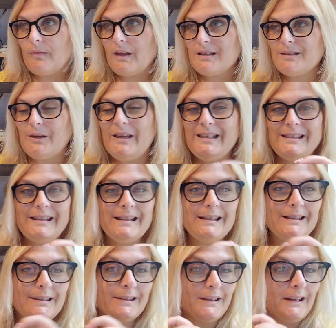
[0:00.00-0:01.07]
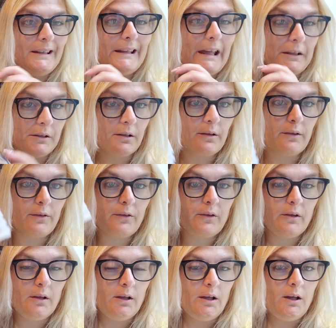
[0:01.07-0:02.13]
so he needs the length,
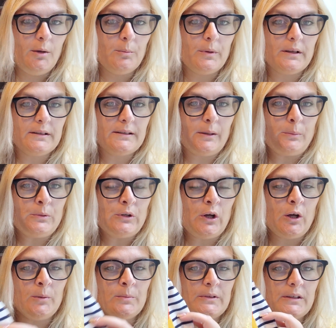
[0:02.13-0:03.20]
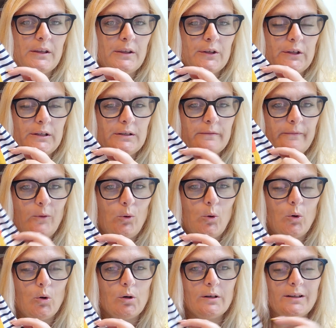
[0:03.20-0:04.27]
but sometimes the three to
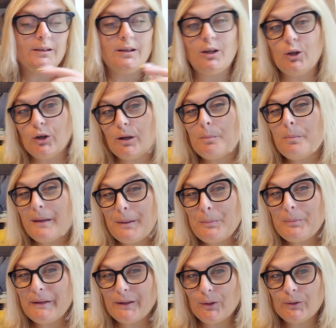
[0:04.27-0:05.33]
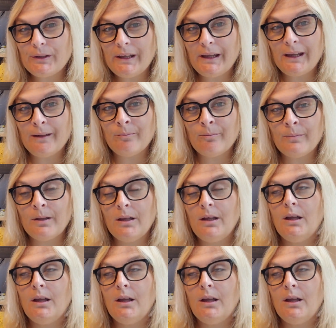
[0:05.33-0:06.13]
four can look a bit big on him.